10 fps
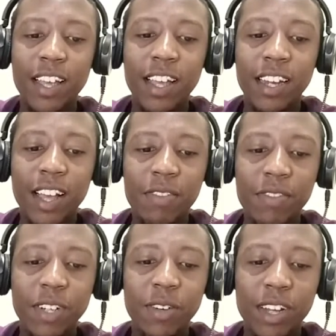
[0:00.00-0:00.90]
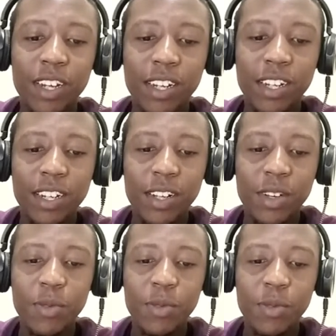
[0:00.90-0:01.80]
And afterward,
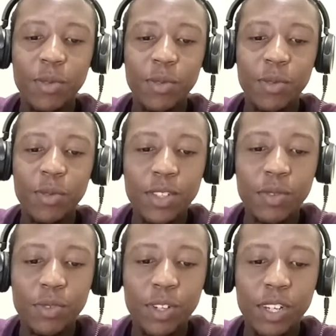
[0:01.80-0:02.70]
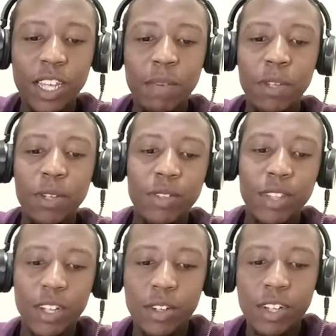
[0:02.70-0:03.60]
when the sons of God came into
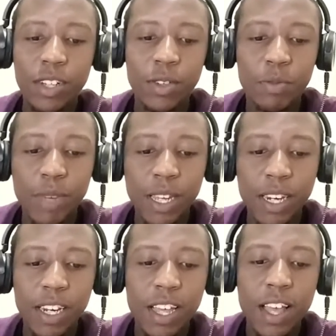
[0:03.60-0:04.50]
the daughters of men,